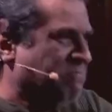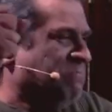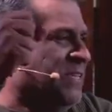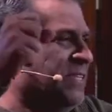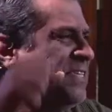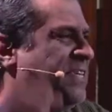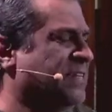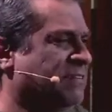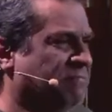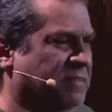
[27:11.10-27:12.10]
This
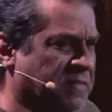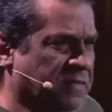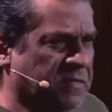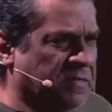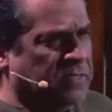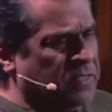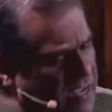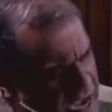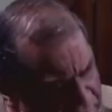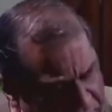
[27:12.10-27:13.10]
year,
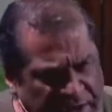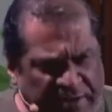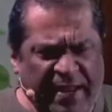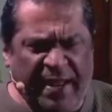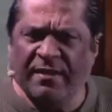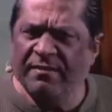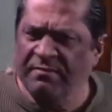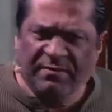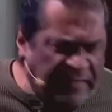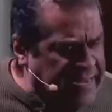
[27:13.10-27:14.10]
every day,
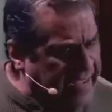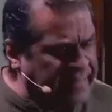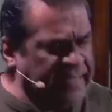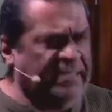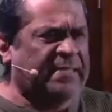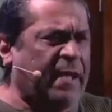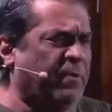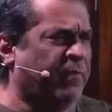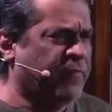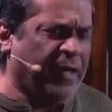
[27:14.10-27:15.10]
take that step
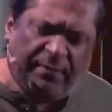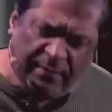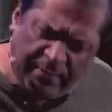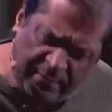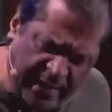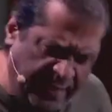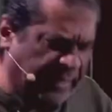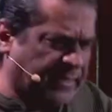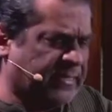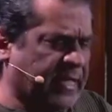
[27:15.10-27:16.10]
of faith. Take
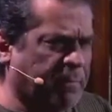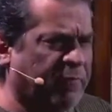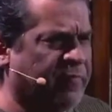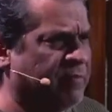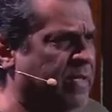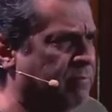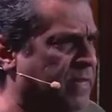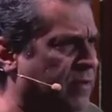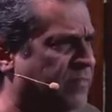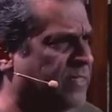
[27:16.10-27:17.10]
that step of
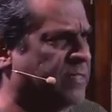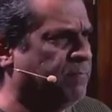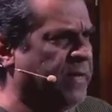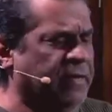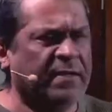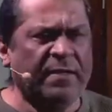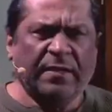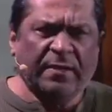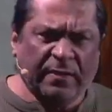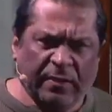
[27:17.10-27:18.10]
commitment, of discipline.
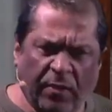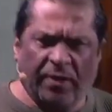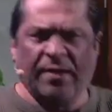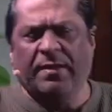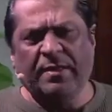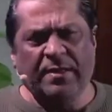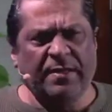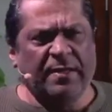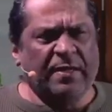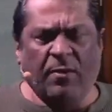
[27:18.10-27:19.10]
Lord,
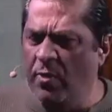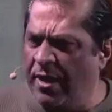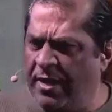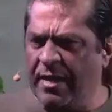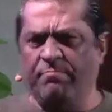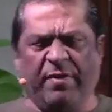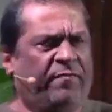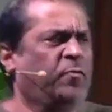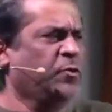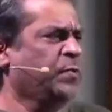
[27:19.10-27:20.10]
I want to come
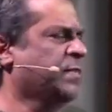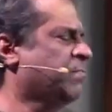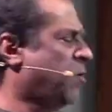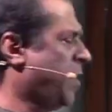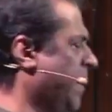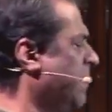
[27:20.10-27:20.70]
before you in the morning.